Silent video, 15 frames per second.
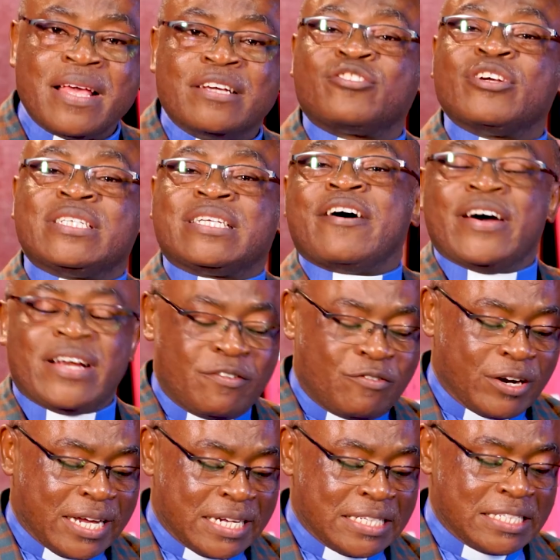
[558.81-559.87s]
So he's our
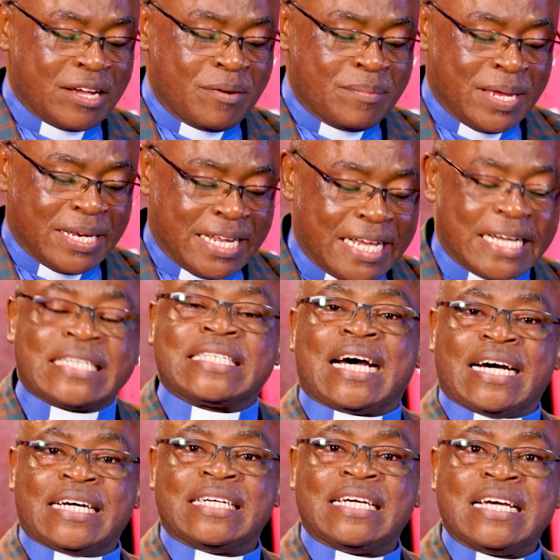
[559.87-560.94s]
advocate, he's our
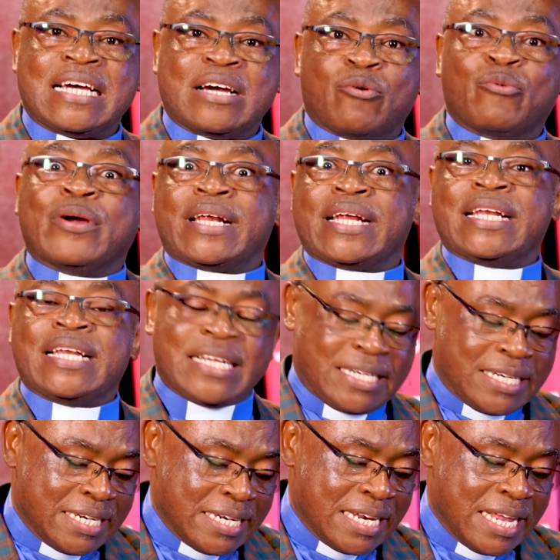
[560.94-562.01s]
mediator. We read
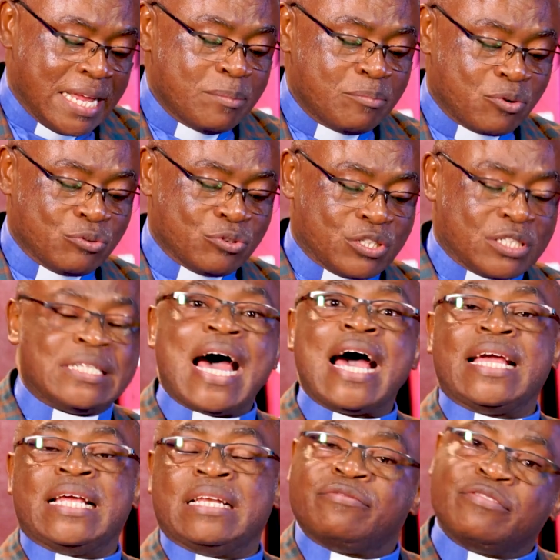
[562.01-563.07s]
it in Hebrews
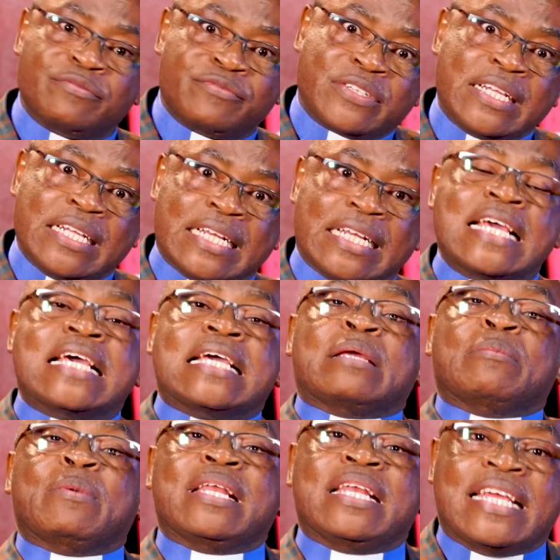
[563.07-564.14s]
9 15.
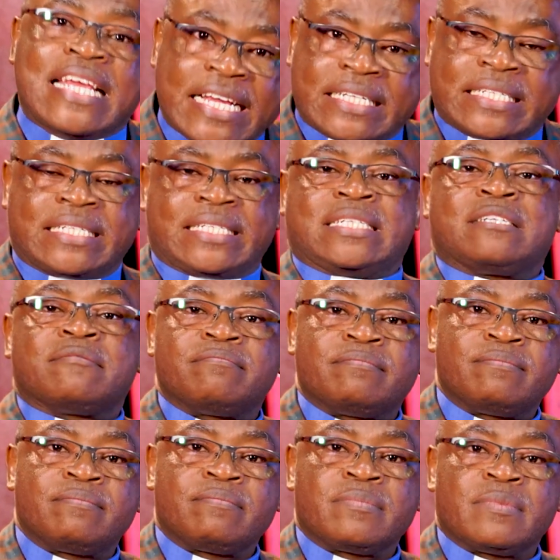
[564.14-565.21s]
He mediates,
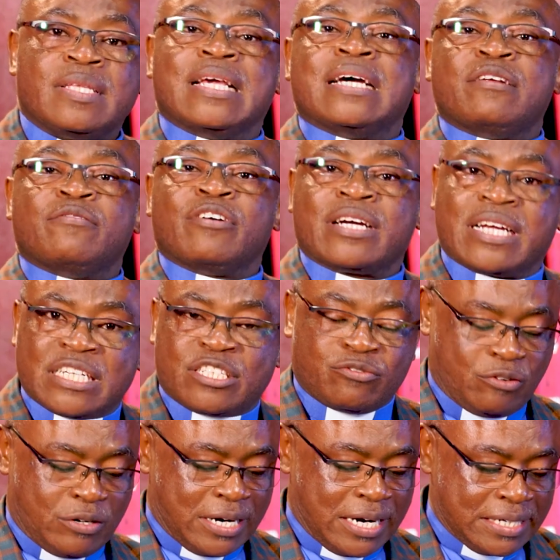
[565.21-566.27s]
he advocates
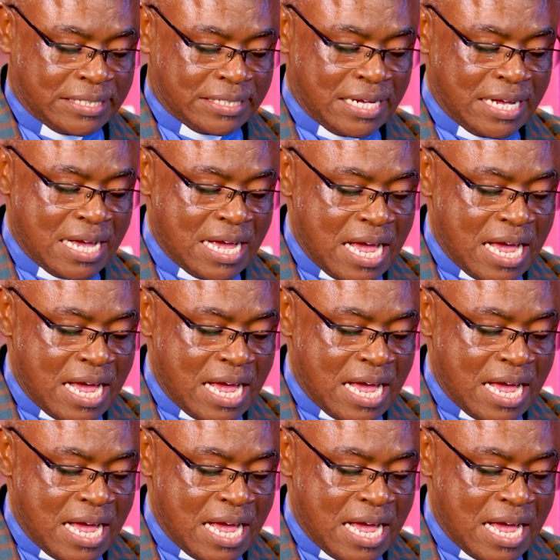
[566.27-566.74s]
for us.